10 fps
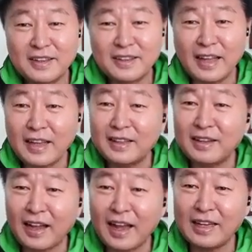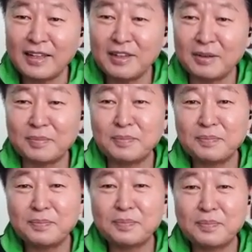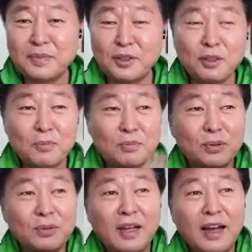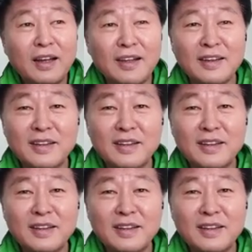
That kind of, you know, Buddha,